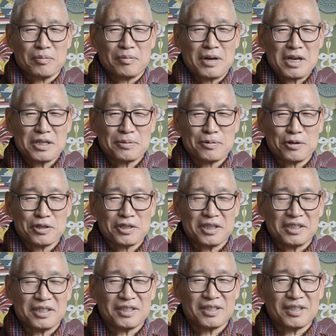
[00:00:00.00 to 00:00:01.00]
fast
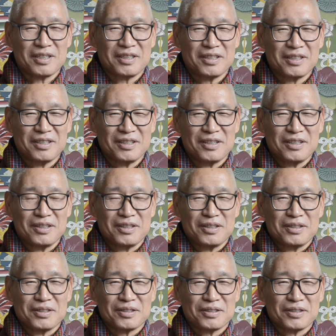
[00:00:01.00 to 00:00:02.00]
process.
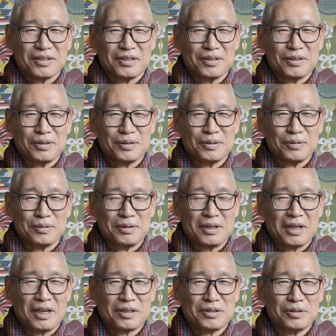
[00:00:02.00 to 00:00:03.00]
So
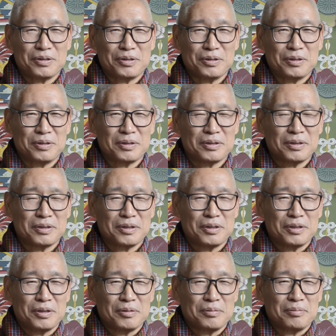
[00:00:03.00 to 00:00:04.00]
you had to
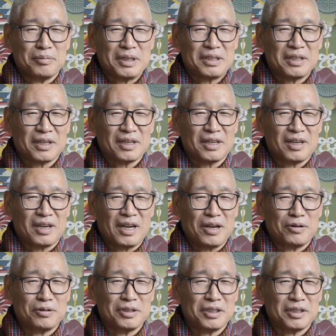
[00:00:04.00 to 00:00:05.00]
basically rely
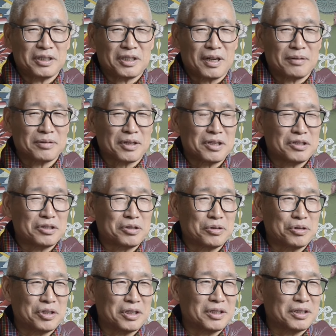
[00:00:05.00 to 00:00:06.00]
on the draft
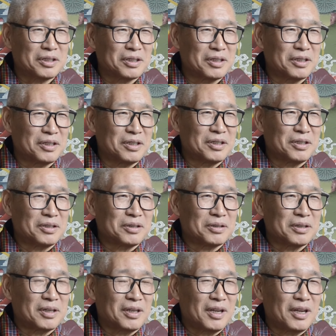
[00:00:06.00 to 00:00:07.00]
constitution
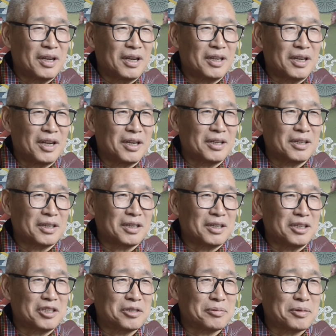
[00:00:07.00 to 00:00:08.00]
and then
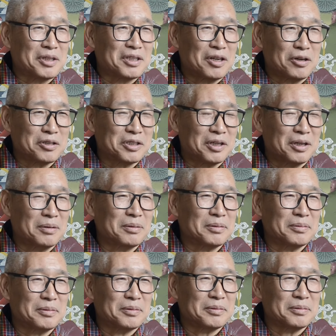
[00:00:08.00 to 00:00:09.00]
interpret it ourselves.
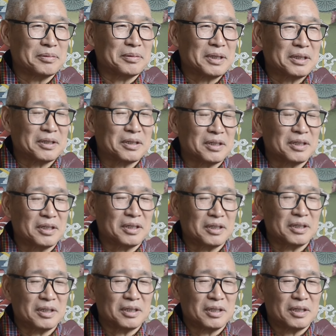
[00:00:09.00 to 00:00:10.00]
But
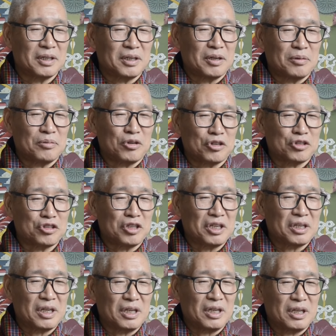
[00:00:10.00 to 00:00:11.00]
uh,
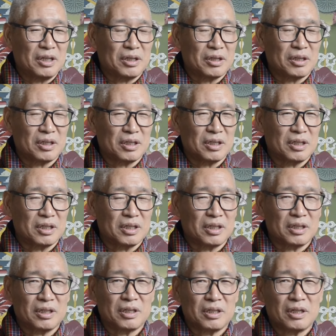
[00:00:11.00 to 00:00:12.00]
fortunately, uh,